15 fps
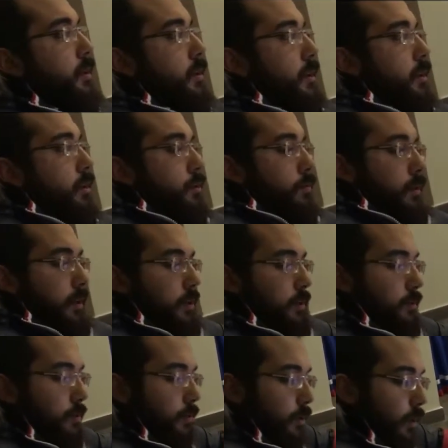allows us
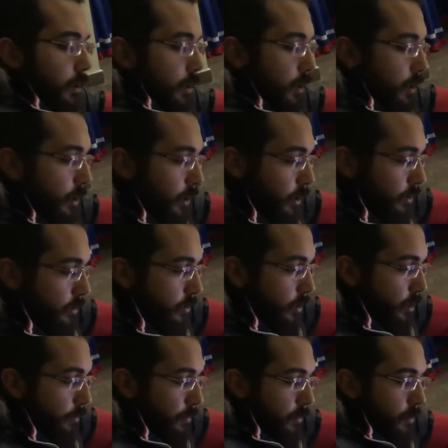to
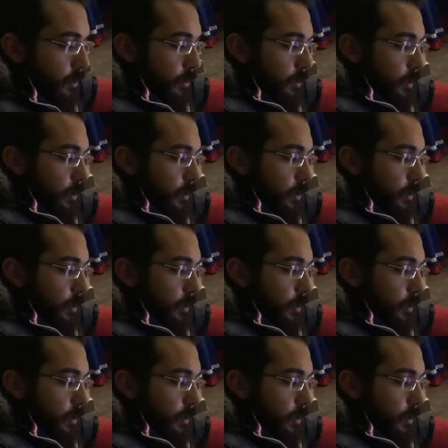determine